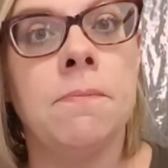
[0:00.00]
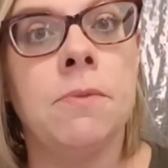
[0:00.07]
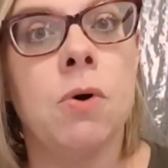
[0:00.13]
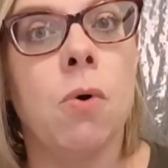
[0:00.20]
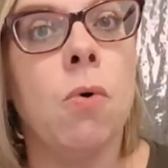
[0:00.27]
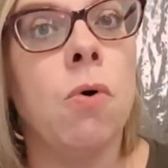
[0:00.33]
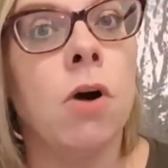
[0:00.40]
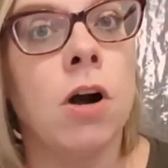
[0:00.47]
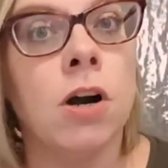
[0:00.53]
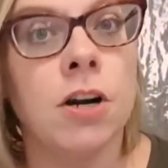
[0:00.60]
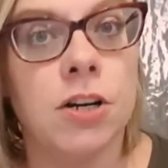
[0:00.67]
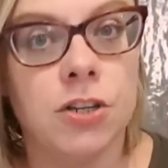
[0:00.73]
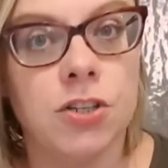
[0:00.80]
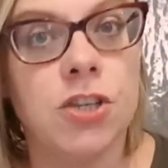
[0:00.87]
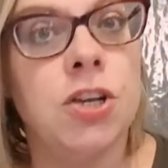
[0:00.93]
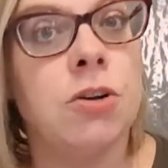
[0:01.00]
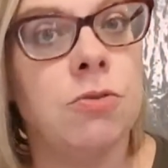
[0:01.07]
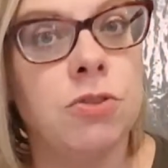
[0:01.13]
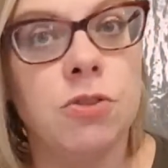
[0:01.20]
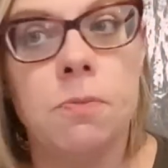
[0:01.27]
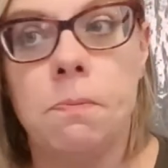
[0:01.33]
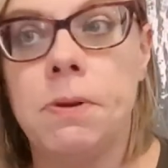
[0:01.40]
or, you know,
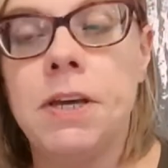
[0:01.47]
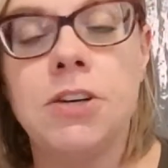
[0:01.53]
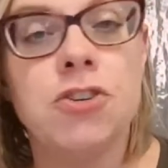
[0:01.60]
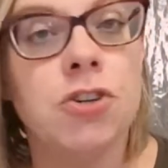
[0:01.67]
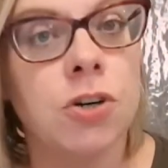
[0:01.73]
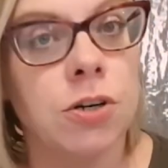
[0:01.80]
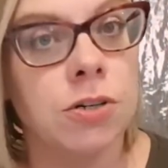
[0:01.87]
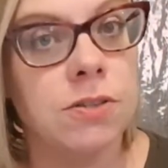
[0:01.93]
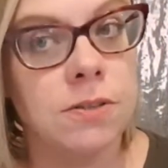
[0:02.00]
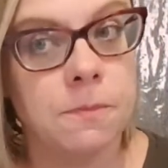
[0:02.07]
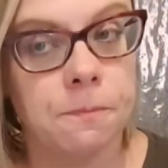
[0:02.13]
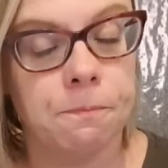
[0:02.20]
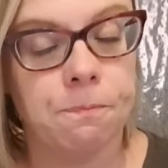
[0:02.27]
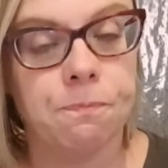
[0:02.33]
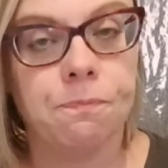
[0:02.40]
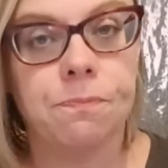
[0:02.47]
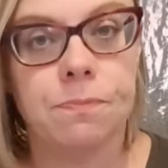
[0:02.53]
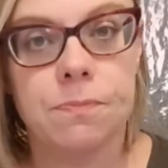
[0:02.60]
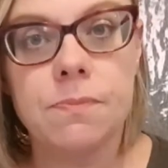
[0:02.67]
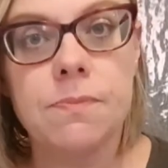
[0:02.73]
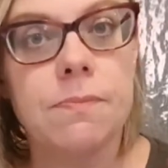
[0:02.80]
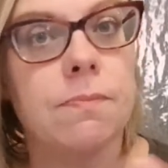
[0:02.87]
do pictures.
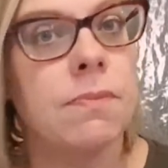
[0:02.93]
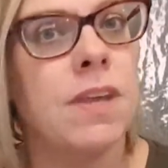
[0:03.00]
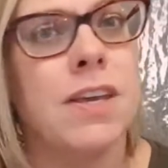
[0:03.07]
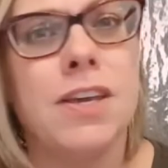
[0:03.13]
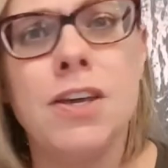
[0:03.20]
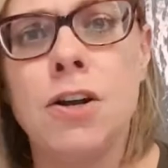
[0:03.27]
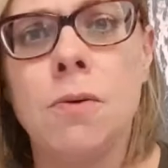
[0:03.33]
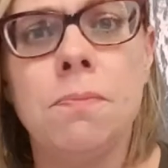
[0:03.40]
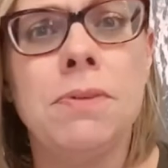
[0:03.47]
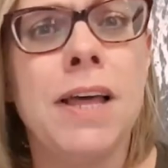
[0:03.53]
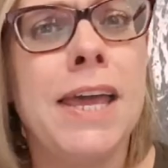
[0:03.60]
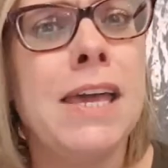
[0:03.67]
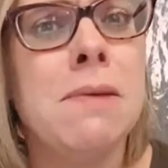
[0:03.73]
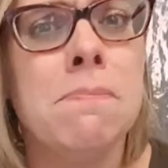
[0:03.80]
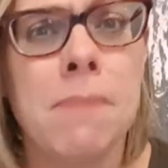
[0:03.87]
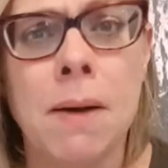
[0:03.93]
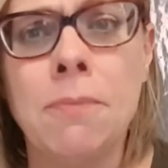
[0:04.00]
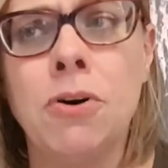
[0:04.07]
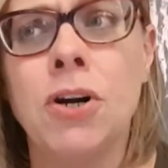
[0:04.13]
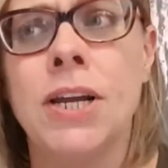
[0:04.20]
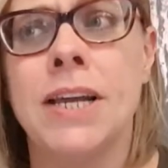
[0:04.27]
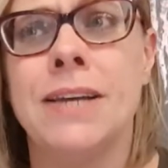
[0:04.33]
You know, playing
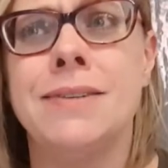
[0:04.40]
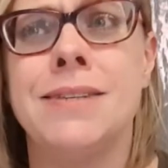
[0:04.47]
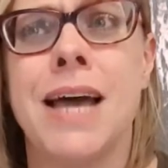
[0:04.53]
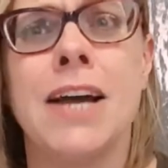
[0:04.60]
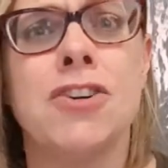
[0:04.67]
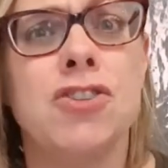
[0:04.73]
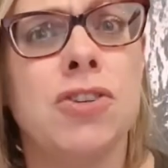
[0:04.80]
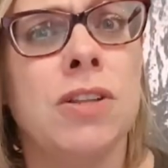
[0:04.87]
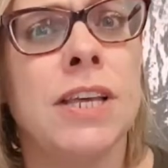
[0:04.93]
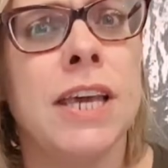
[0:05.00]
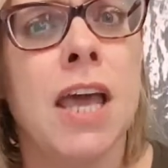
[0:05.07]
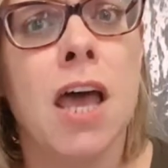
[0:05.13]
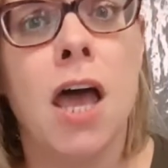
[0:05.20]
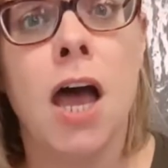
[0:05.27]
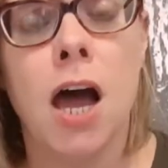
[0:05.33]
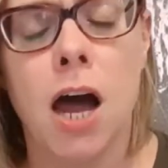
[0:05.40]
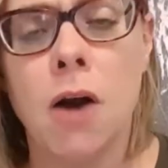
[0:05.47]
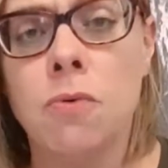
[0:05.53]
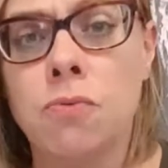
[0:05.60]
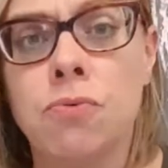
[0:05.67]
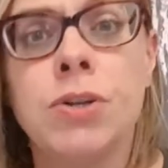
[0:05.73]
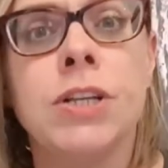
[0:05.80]
memory is actually a
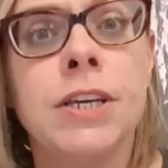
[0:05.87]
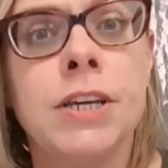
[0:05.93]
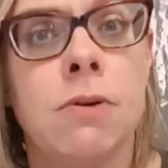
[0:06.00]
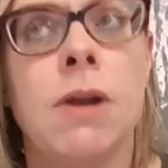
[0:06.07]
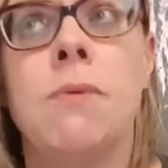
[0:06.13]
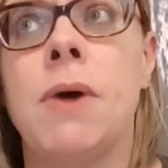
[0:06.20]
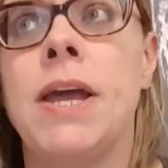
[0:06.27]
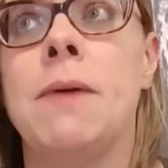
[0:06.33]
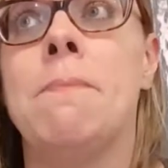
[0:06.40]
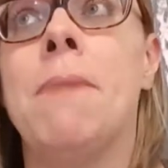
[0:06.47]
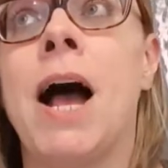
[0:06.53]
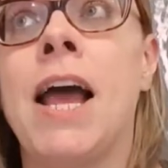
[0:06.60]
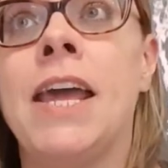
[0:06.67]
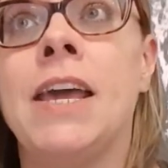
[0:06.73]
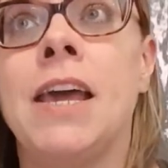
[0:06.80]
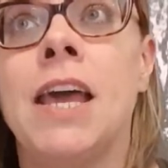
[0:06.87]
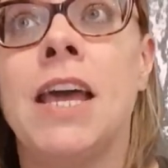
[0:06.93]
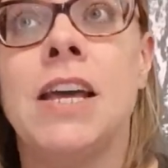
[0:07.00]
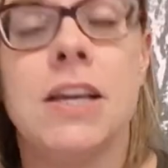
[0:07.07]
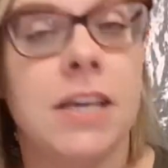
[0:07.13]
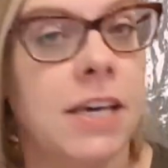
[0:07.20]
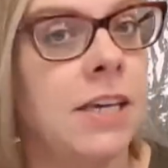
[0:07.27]
really great way. And my
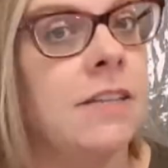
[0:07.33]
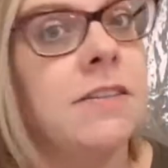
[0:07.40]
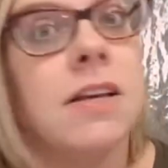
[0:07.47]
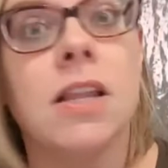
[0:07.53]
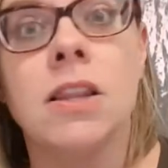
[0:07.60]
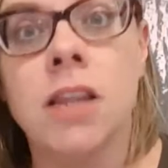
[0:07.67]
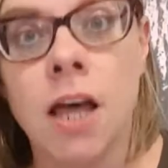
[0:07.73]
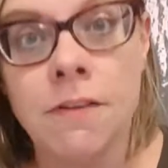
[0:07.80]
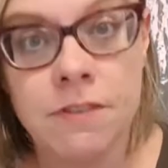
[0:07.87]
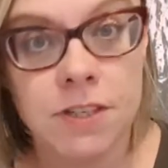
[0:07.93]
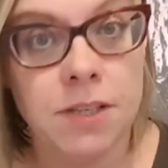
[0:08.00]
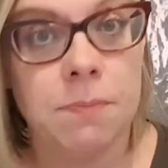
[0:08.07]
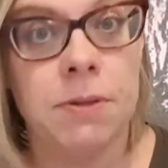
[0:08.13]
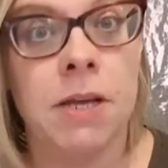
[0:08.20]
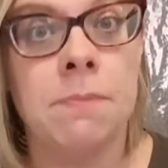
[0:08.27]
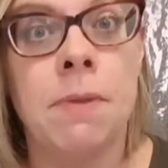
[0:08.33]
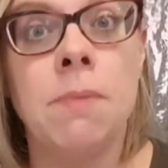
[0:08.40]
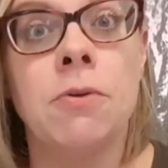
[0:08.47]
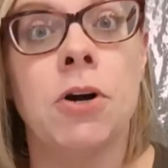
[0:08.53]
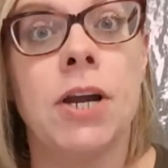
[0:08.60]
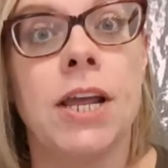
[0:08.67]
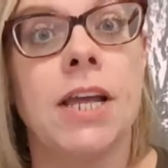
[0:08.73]
kids loved to play
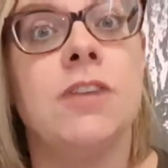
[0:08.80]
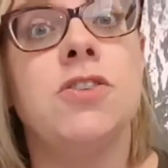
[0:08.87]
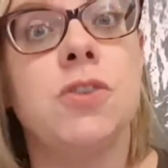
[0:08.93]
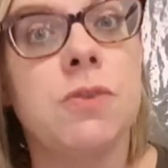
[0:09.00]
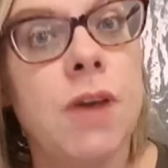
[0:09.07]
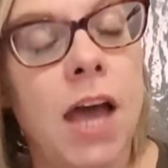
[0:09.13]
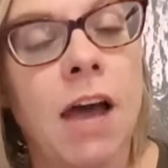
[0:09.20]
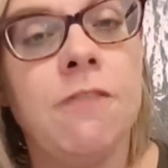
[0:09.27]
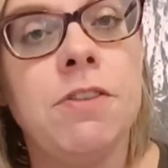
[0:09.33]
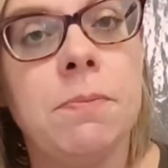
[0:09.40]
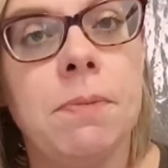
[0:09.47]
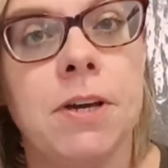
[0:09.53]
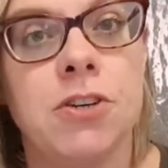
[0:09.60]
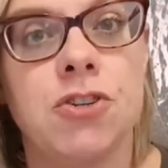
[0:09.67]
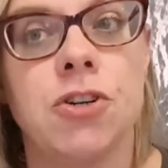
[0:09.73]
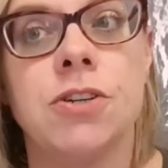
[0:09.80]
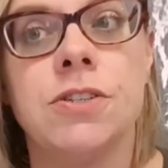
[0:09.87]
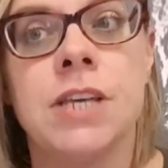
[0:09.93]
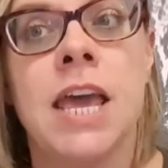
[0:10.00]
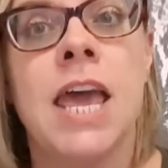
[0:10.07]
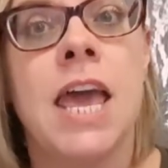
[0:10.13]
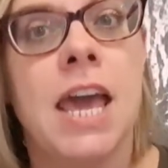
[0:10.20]
memory. And so you have the pictures
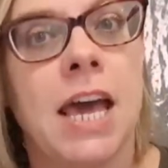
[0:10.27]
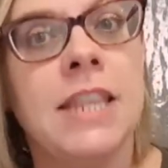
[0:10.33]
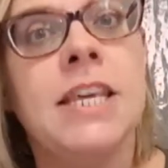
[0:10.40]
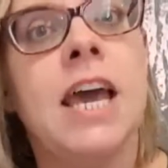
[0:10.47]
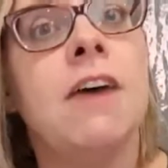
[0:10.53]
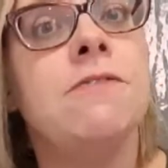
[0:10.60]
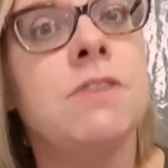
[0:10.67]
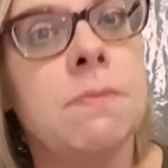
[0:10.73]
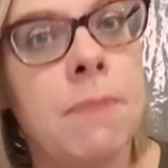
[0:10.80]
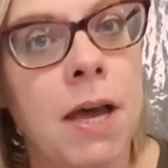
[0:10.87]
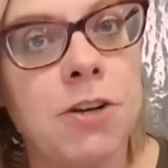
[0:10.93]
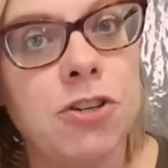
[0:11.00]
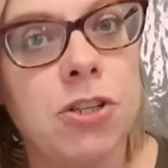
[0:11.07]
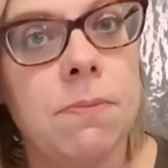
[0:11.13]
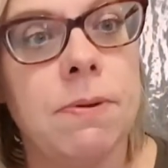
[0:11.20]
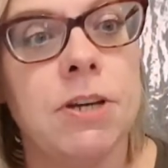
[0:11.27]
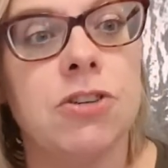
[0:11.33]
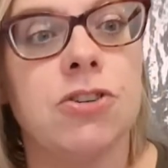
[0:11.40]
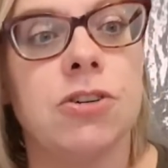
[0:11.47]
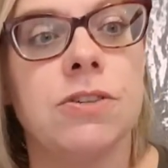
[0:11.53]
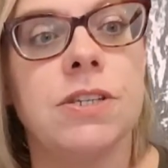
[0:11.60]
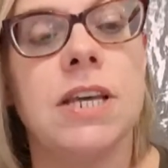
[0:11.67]
and they have to match the
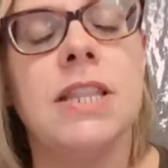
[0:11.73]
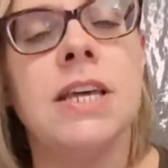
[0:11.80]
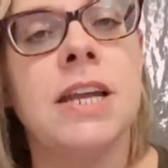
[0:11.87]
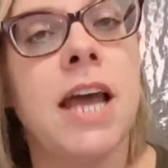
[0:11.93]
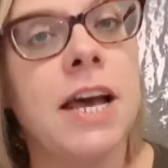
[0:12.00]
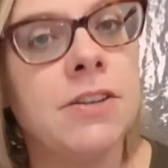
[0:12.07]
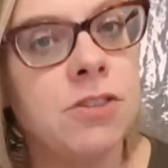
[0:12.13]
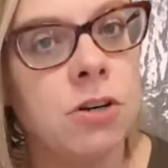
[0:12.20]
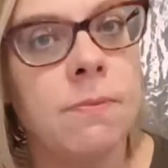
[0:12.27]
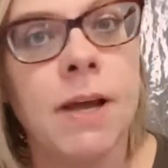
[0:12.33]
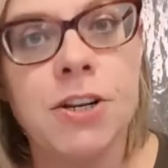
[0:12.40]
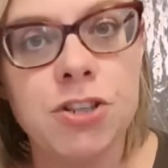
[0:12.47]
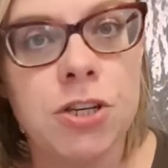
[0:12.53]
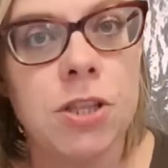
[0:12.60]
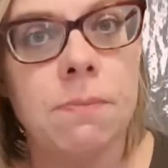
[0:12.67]
pictures. And then as they're matching the